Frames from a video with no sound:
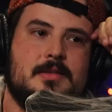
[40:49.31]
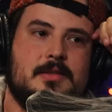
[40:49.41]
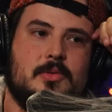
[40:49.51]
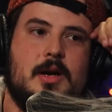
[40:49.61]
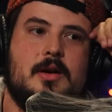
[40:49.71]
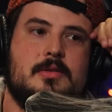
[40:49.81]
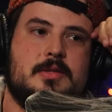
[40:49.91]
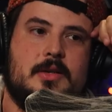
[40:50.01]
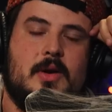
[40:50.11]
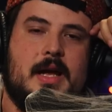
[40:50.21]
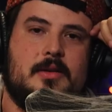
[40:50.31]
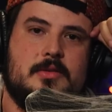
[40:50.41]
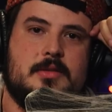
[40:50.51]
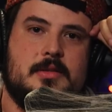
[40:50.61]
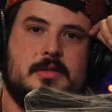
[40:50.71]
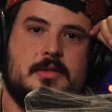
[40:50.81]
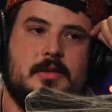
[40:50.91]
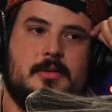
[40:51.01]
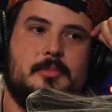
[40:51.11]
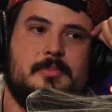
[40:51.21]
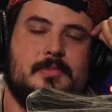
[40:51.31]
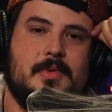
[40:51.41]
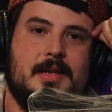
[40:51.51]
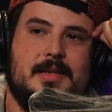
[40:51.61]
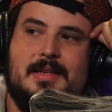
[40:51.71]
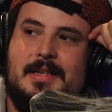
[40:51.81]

yeah. crows, and grackles. Little they're just the,